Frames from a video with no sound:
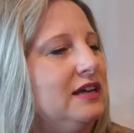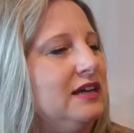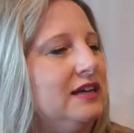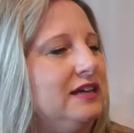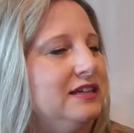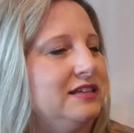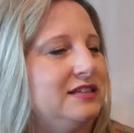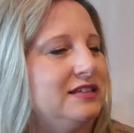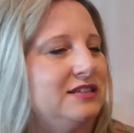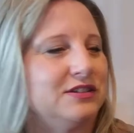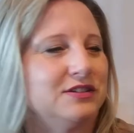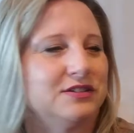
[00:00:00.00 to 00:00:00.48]

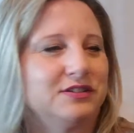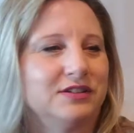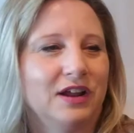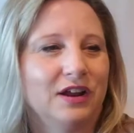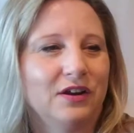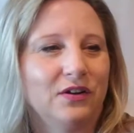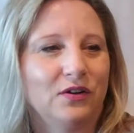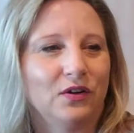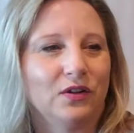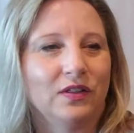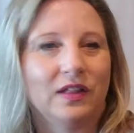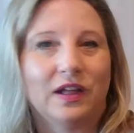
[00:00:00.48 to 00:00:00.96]
There's
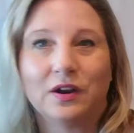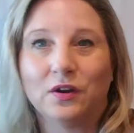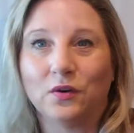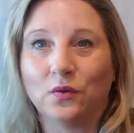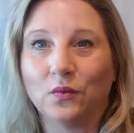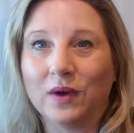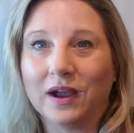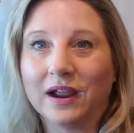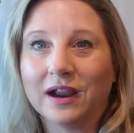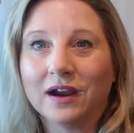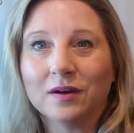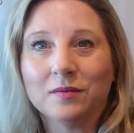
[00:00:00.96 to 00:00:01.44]
not a whole lot of
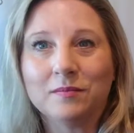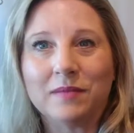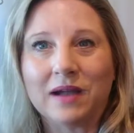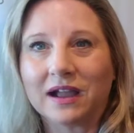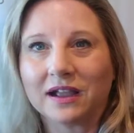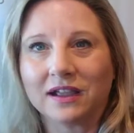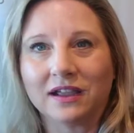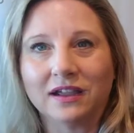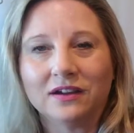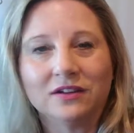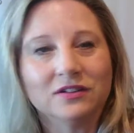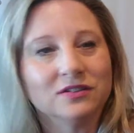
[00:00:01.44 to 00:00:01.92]
wear
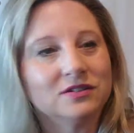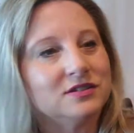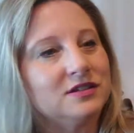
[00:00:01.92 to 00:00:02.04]
back here.